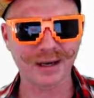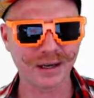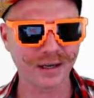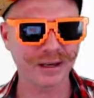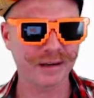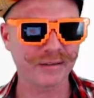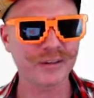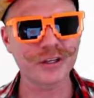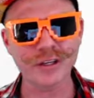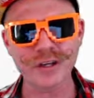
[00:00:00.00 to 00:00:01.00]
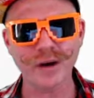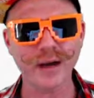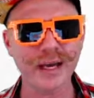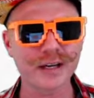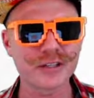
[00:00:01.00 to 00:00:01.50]
you know, you can go
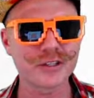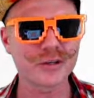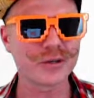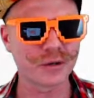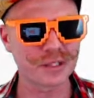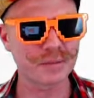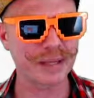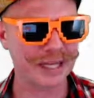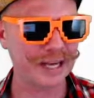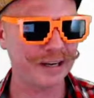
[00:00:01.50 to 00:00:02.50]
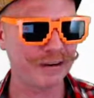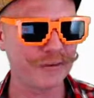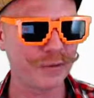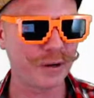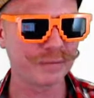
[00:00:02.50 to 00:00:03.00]
ahead and do yours a bit later if
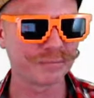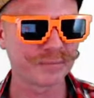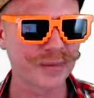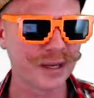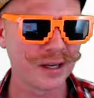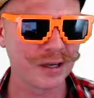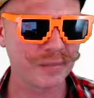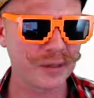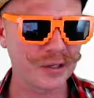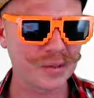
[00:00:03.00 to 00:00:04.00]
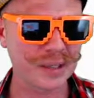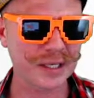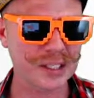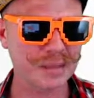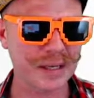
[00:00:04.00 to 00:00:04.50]
you want, because we're going
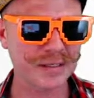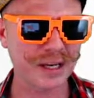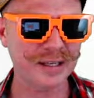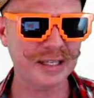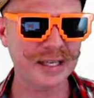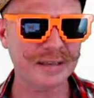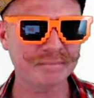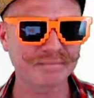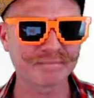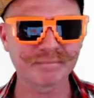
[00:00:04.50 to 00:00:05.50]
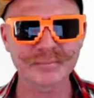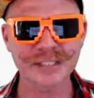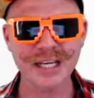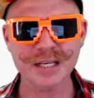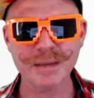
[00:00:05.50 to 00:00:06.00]
to spend
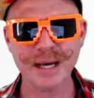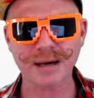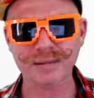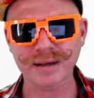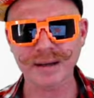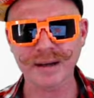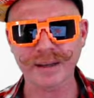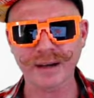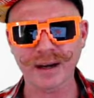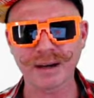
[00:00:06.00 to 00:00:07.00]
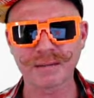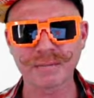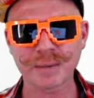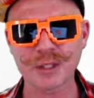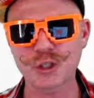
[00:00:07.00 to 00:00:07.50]
take about another
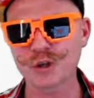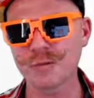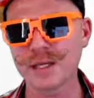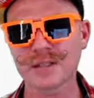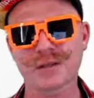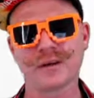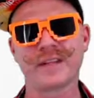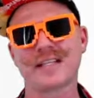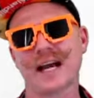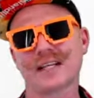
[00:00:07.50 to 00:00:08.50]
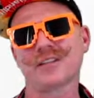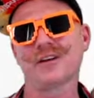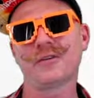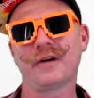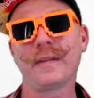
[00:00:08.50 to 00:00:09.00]
maybe 2 minutes on this
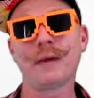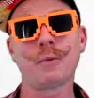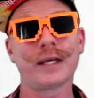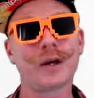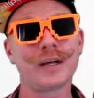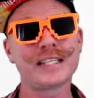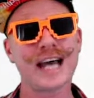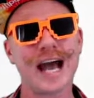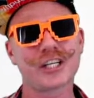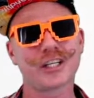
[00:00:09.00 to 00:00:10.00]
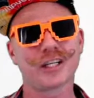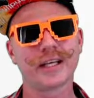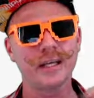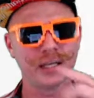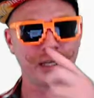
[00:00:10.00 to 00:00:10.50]
axolotl, and then we're going to
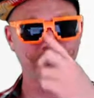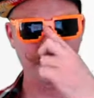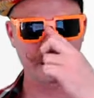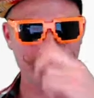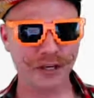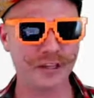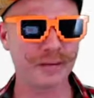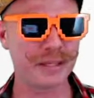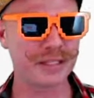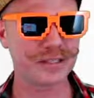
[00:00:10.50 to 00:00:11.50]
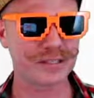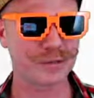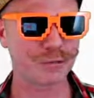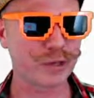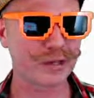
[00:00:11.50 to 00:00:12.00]
actually turn them into
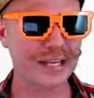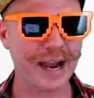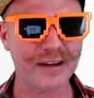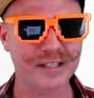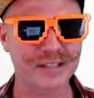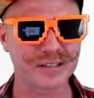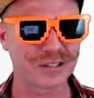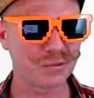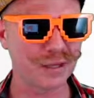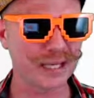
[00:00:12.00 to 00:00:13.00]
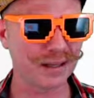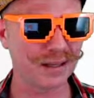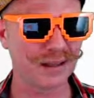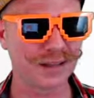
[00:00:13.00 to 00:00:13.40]
some real characters as well.